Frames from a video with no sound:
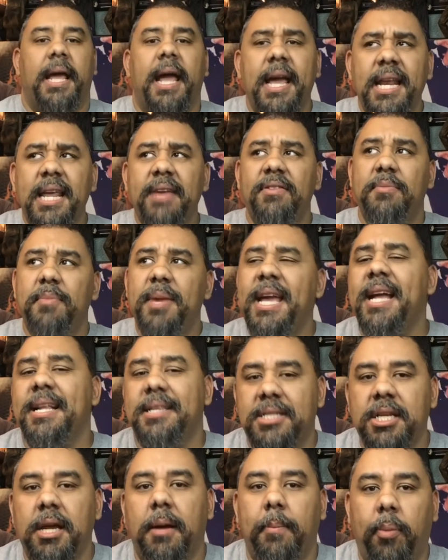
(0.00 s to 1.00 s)
And even me
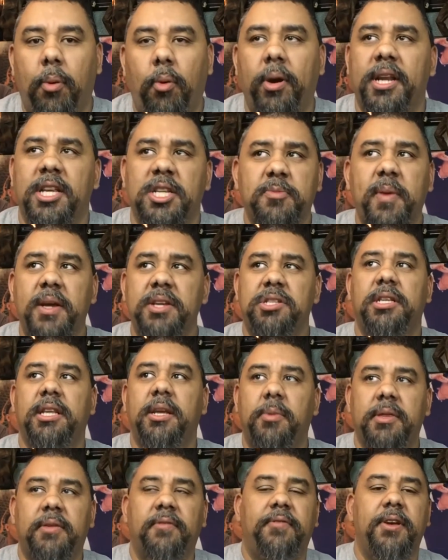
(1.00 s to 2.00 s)
at some point,
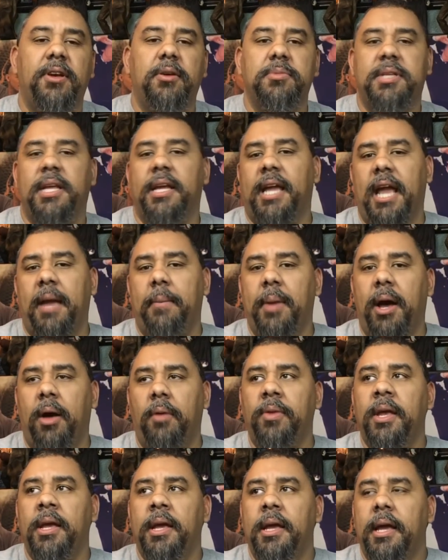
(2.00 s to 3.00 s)
especially with the films that came
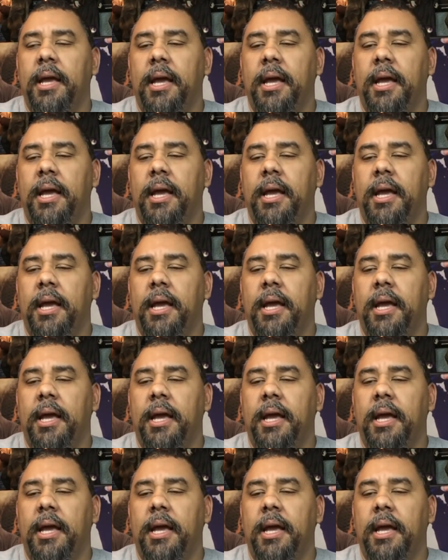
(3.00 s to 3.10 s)
out